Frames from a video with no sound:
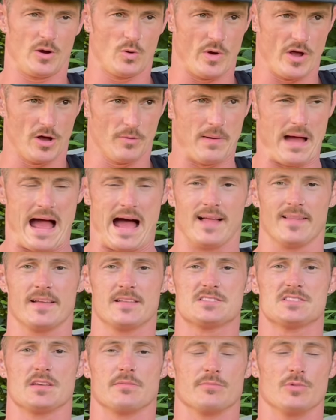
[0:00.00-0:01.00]

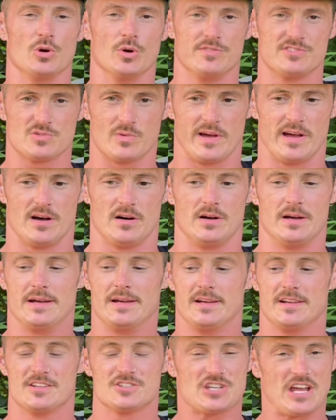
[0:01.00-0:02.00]
well-balanced, it moves well,
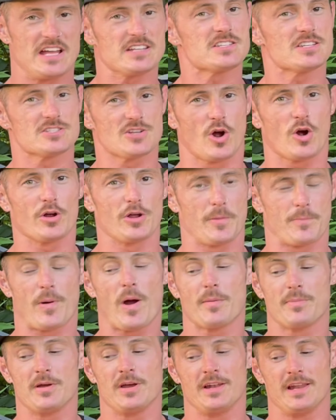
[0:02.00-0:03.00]
chances are you're
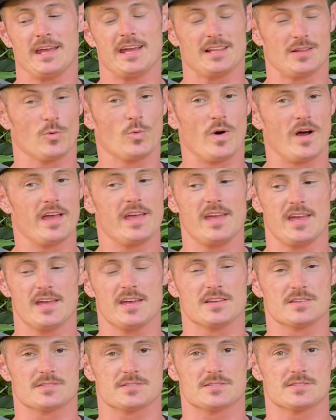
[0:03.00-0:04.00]
probably going to get what he
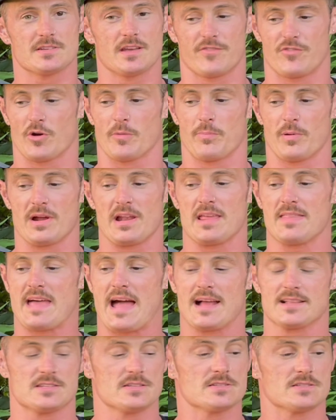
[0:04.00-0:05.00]
is. If you're breeding
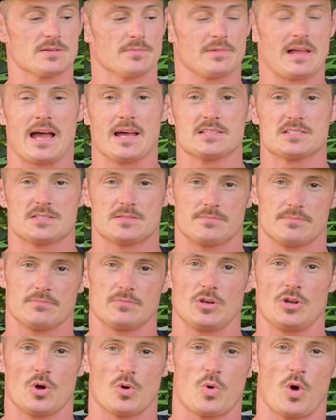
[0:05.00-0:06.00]
that to some nice,
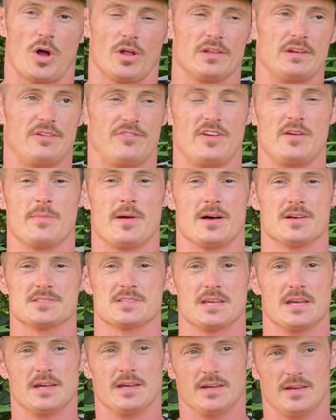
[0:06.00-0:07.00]
you know, quality
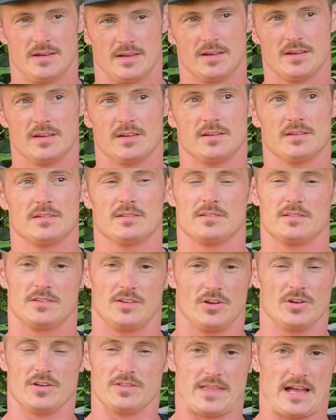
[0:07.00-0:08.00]
females,
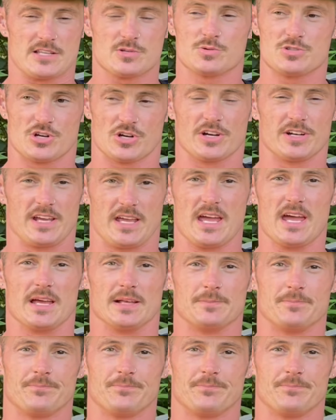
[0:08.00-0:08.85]
that's what you're going to get.